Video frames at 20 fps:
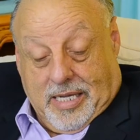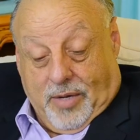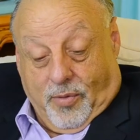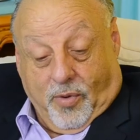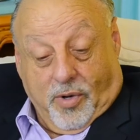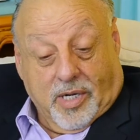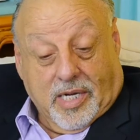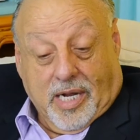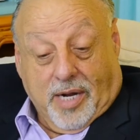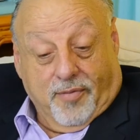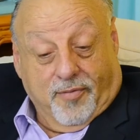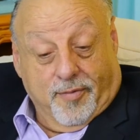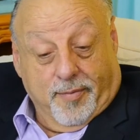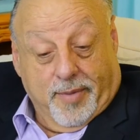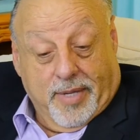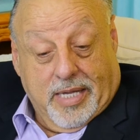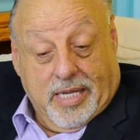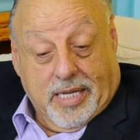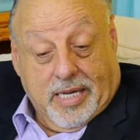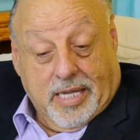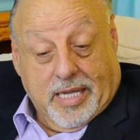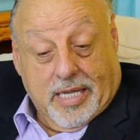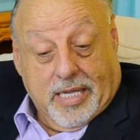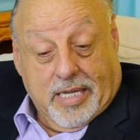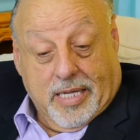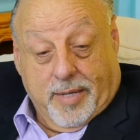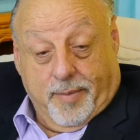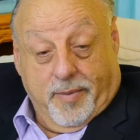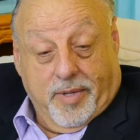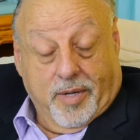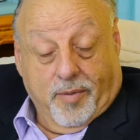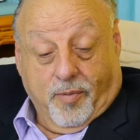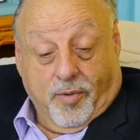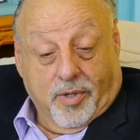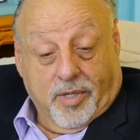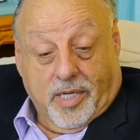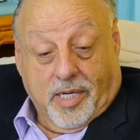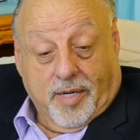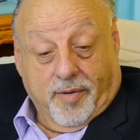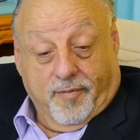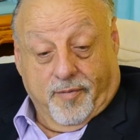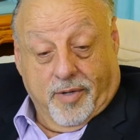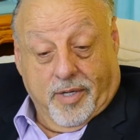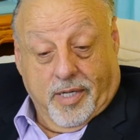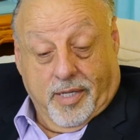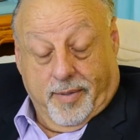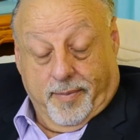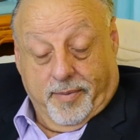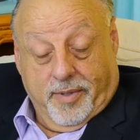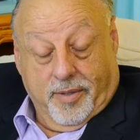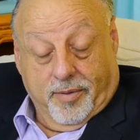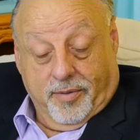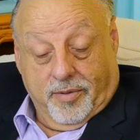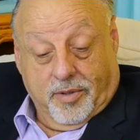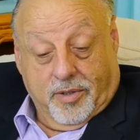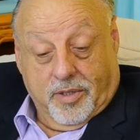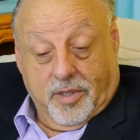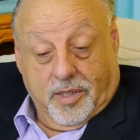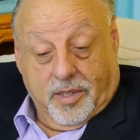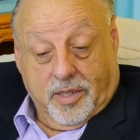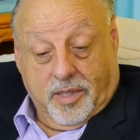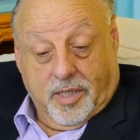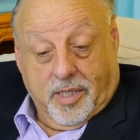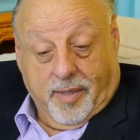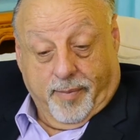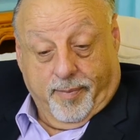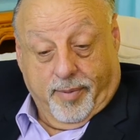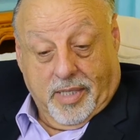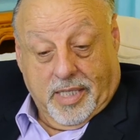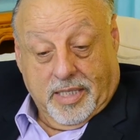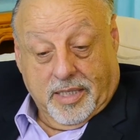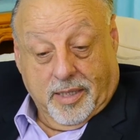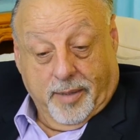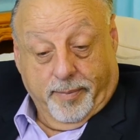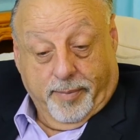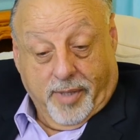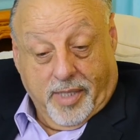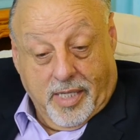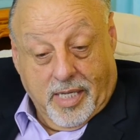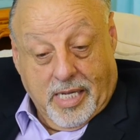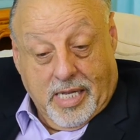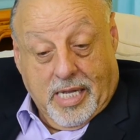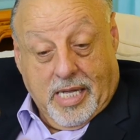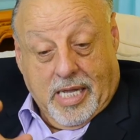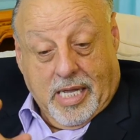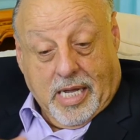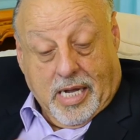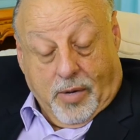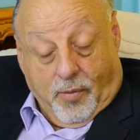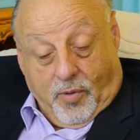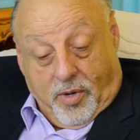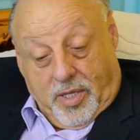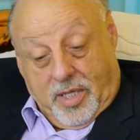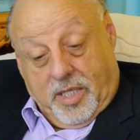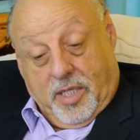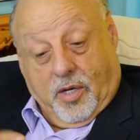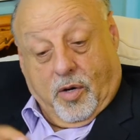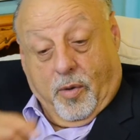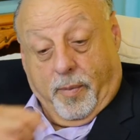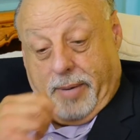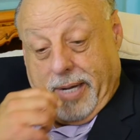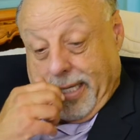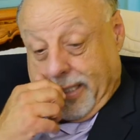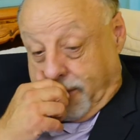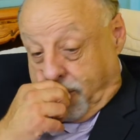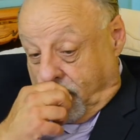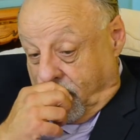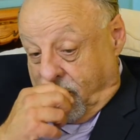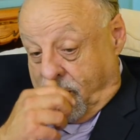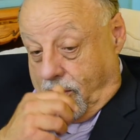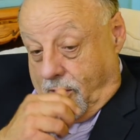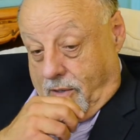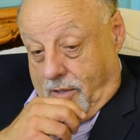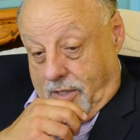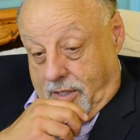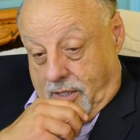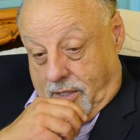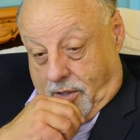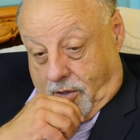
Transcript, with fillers: it worked out for me at A and M and it worked out for him and mm -hmm. it was mm-hmm. just a blessing. But I wanted to go back to an earlier